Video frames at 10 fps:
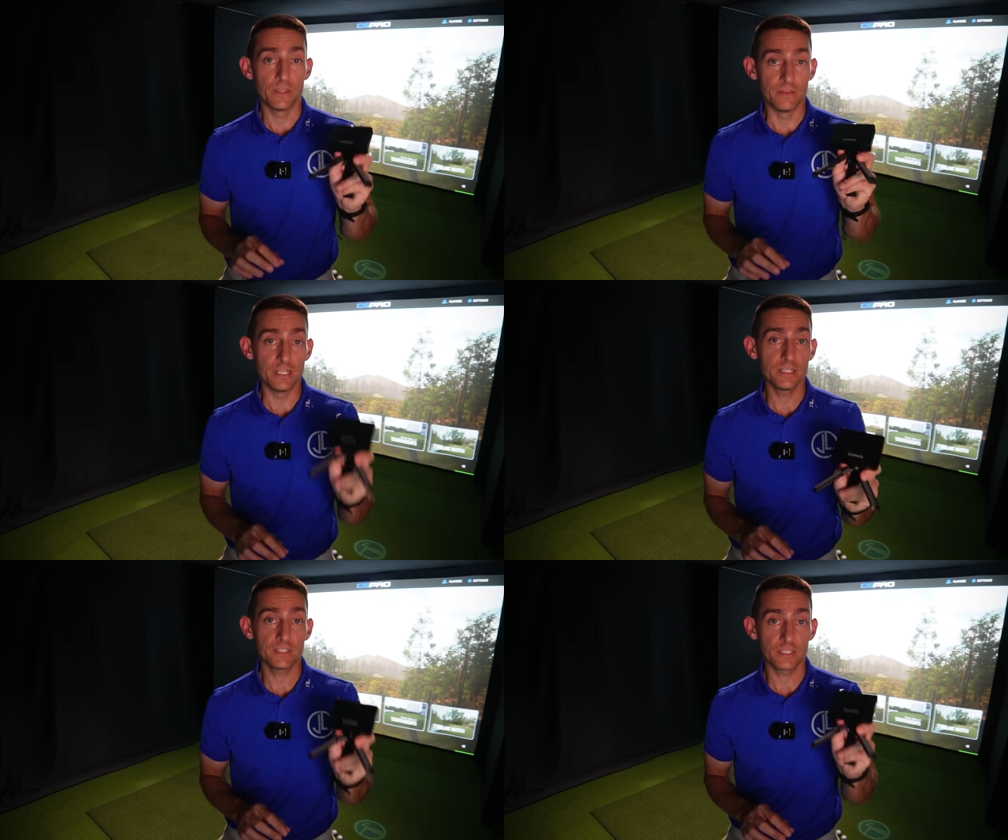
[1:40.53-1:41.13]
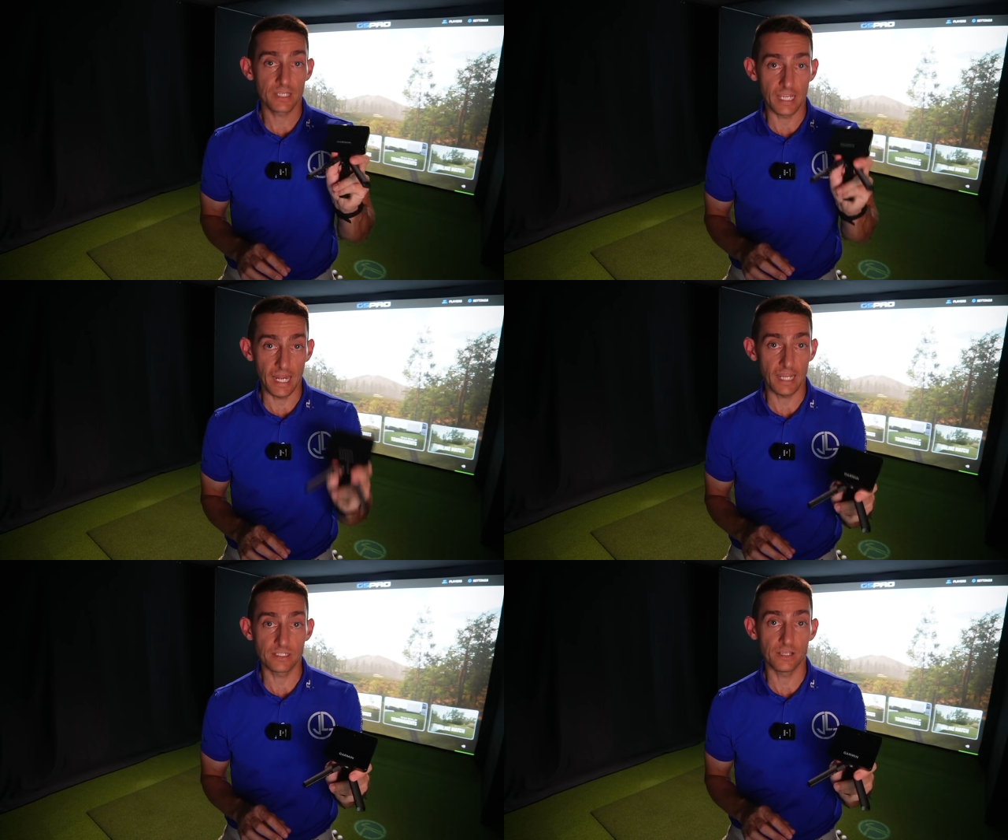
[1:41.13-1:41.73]
This
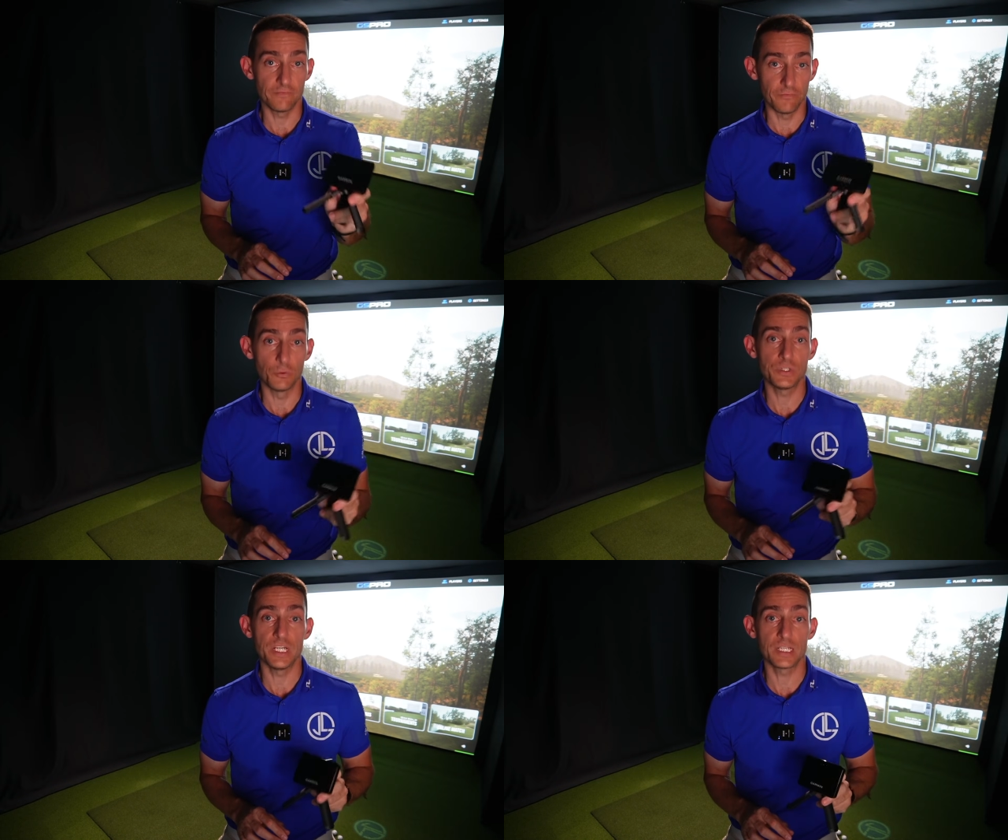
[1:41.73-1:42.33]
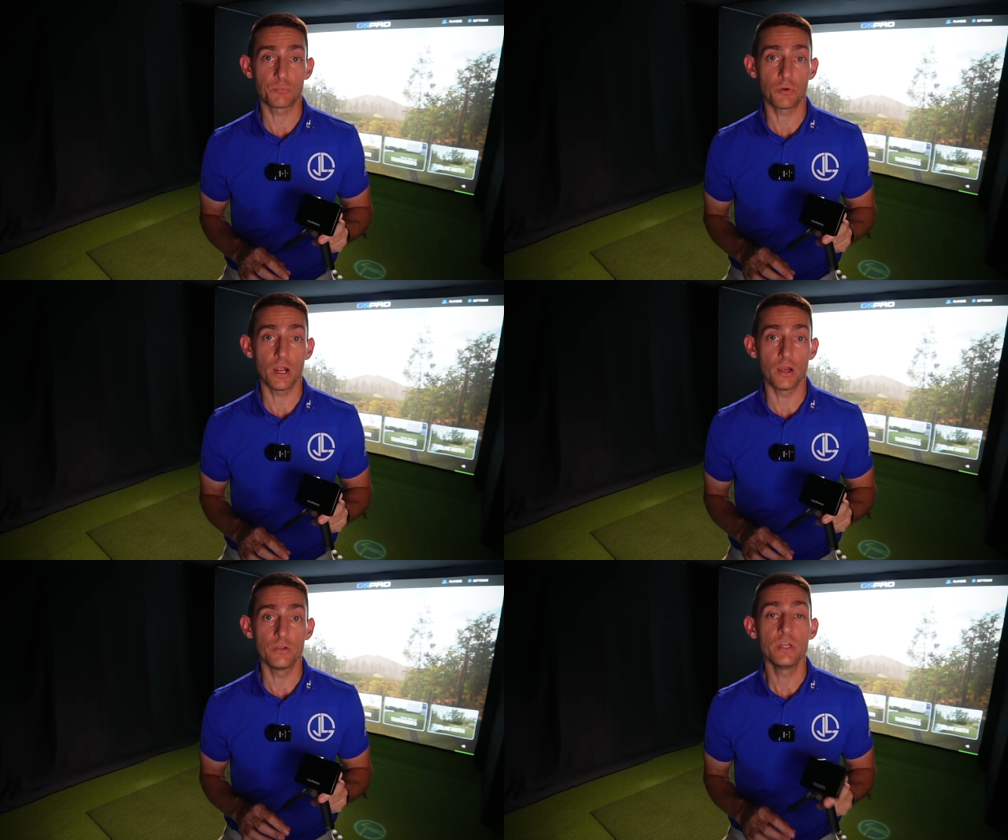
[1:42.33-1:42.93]
connector for GS
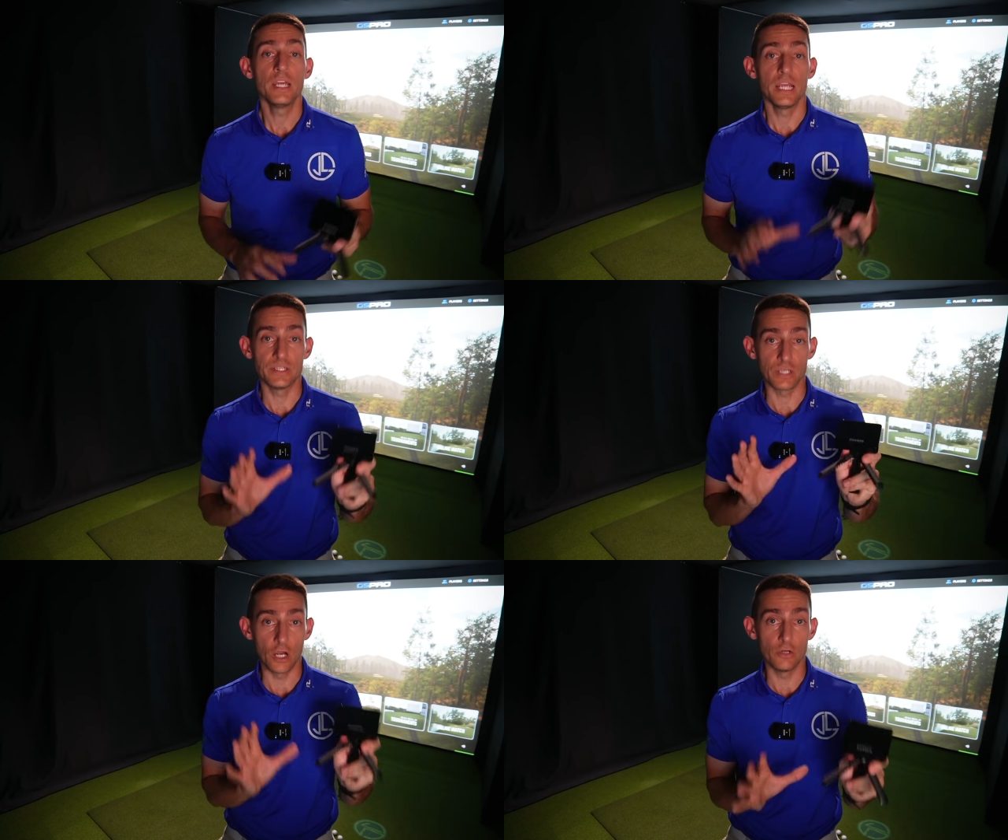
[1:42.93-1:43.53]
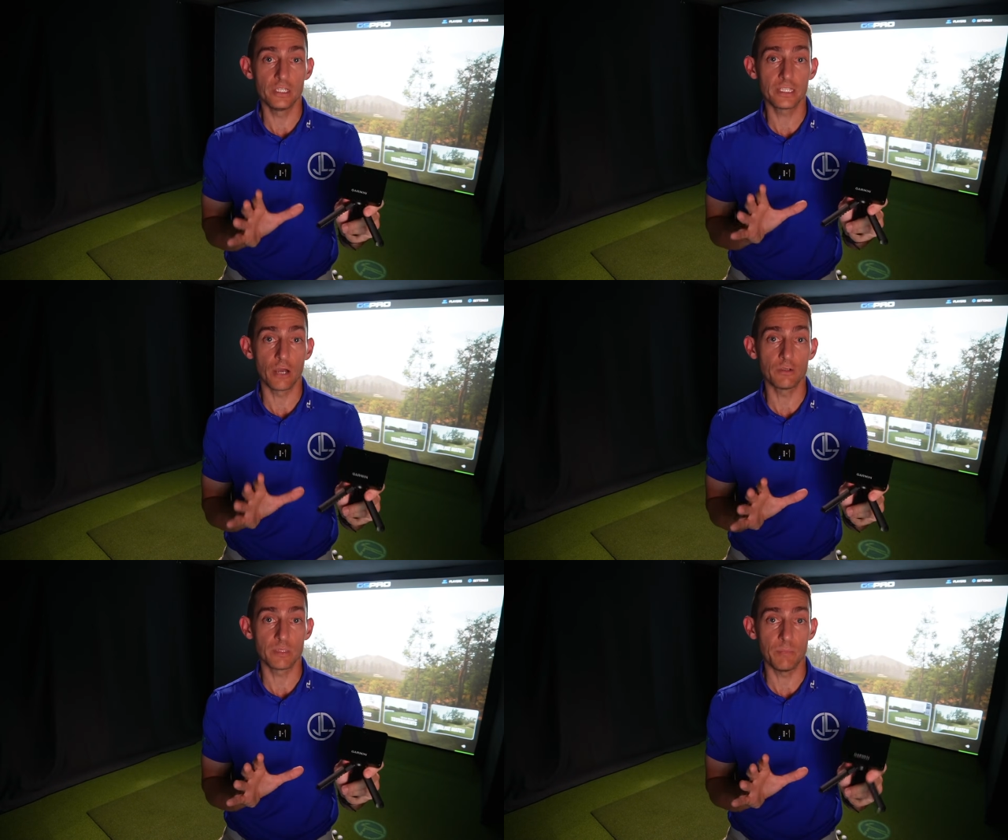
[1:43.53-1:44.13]
Pro is only
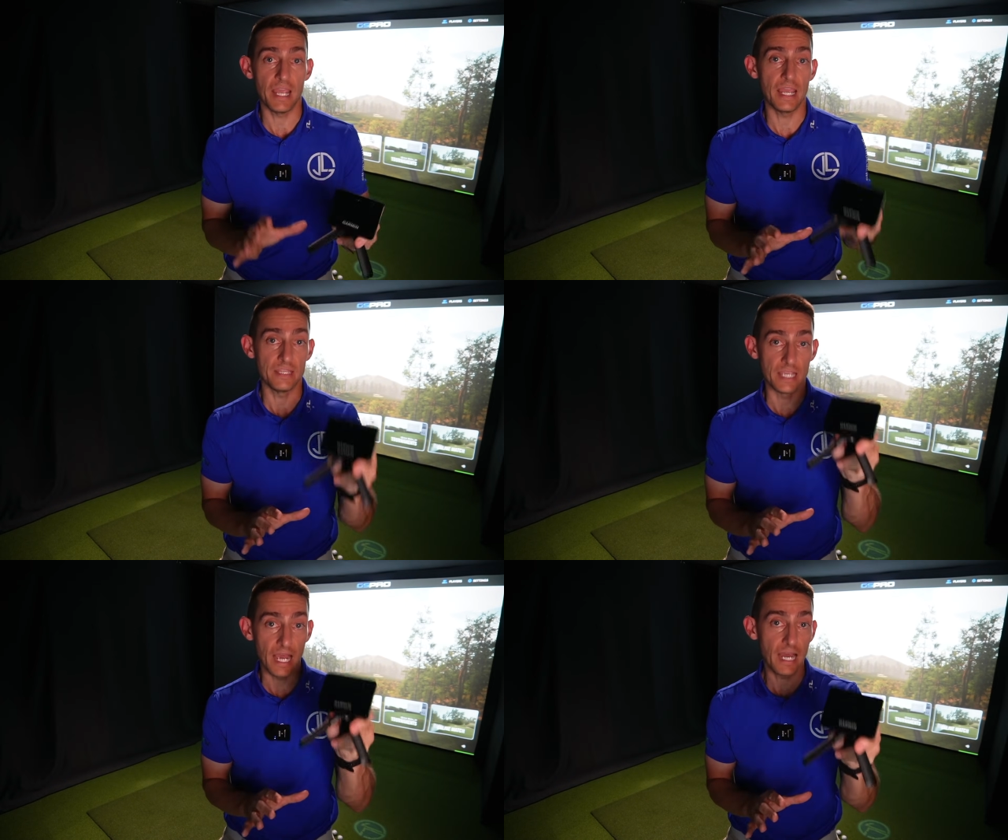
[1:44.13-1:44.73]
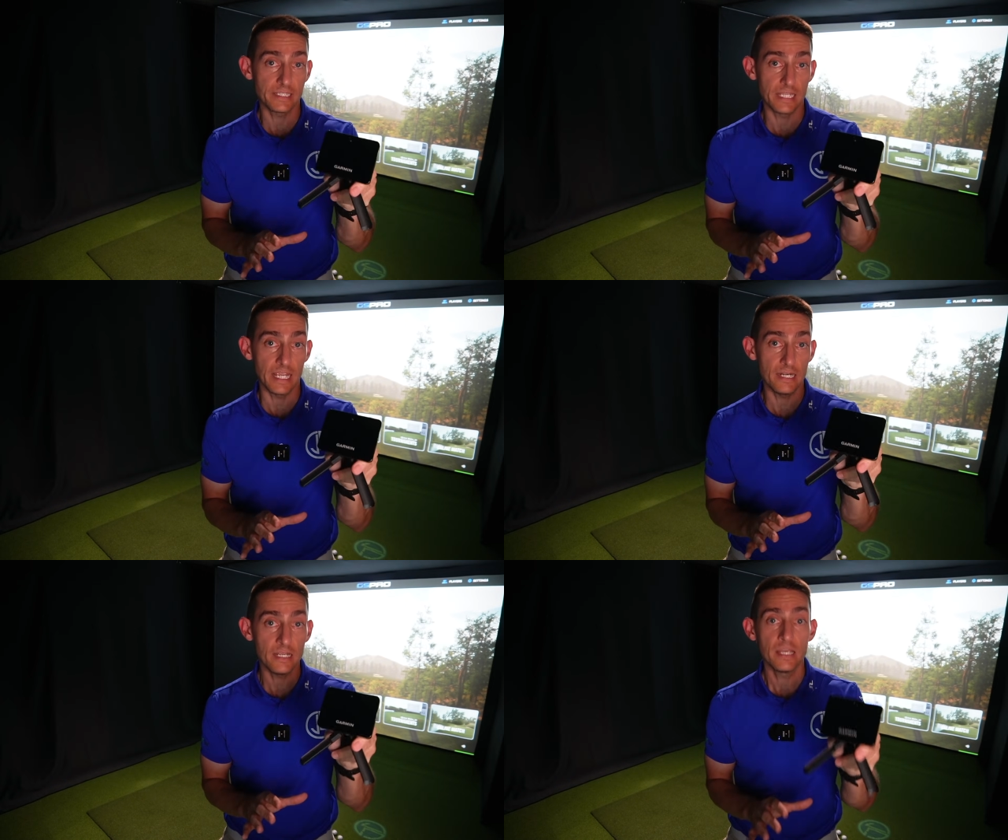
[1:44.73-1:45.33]
going to pair the
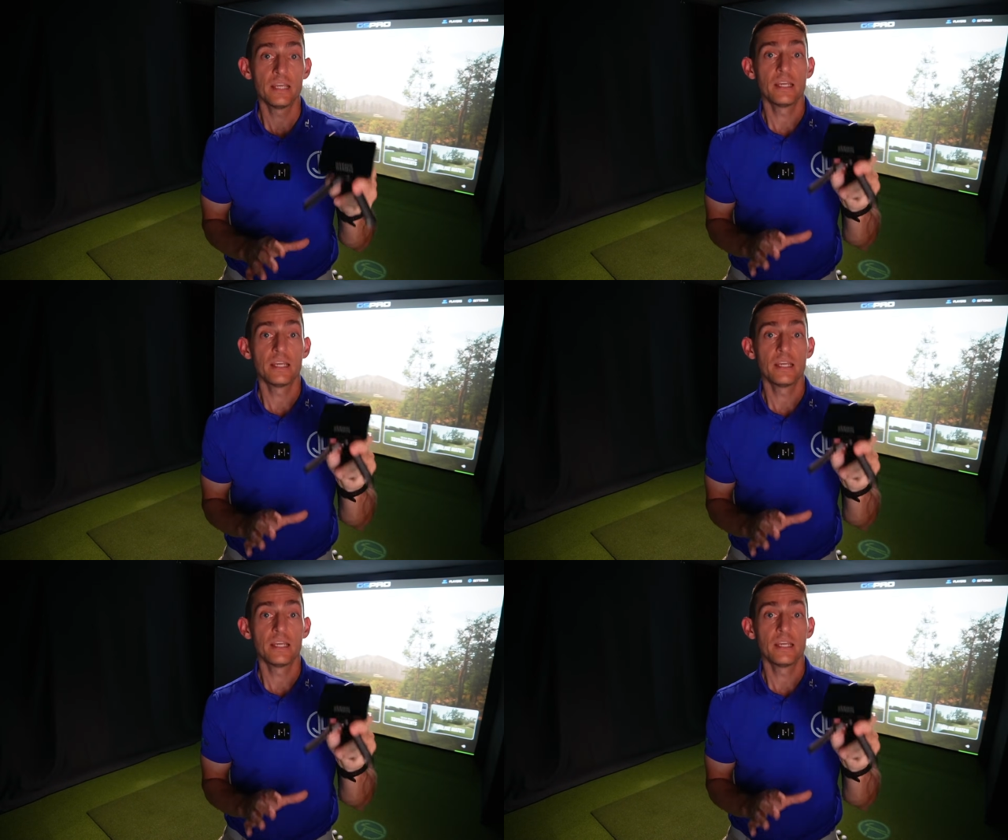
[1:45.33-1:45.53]
R10.